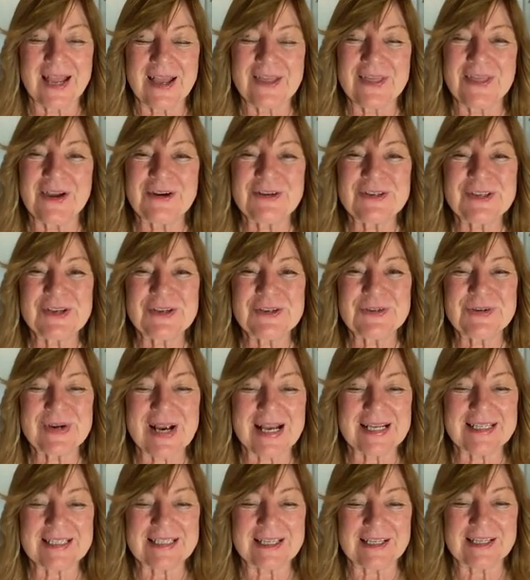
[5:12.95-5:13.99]
Those who
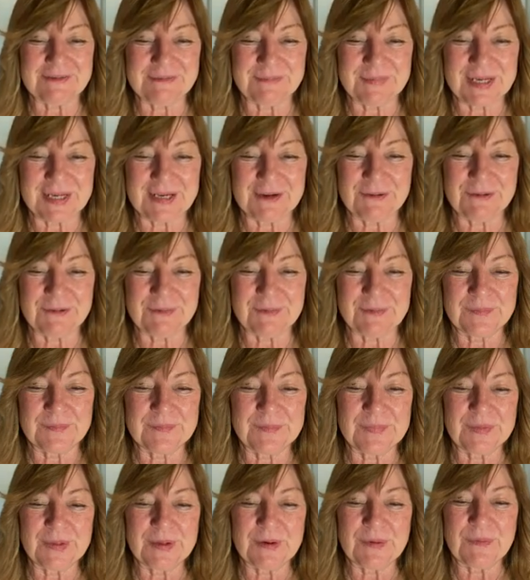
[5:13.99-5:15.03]
trust in me
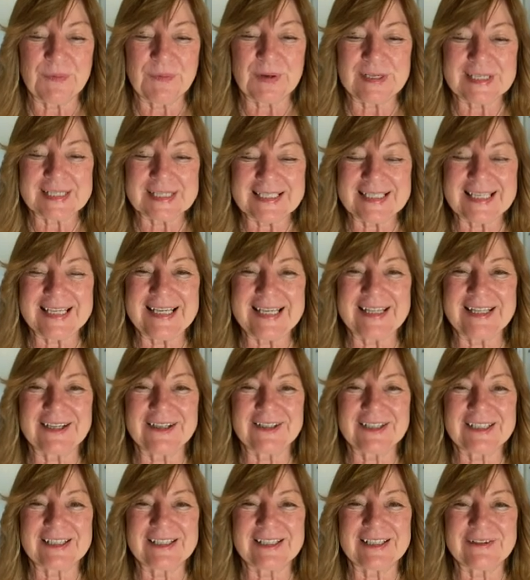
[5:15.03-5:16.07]
will see their
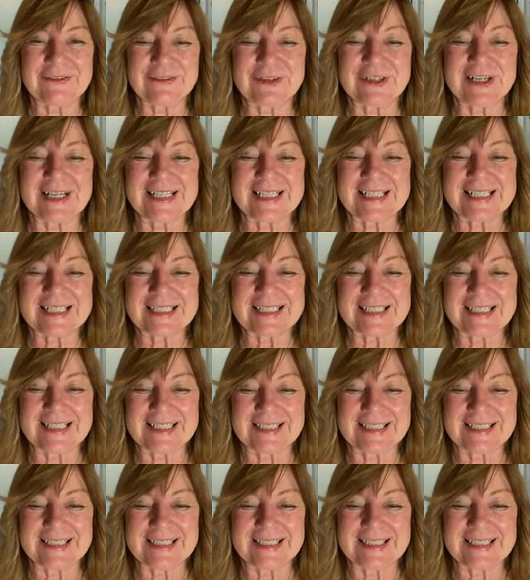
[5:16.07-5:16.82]
deliverance.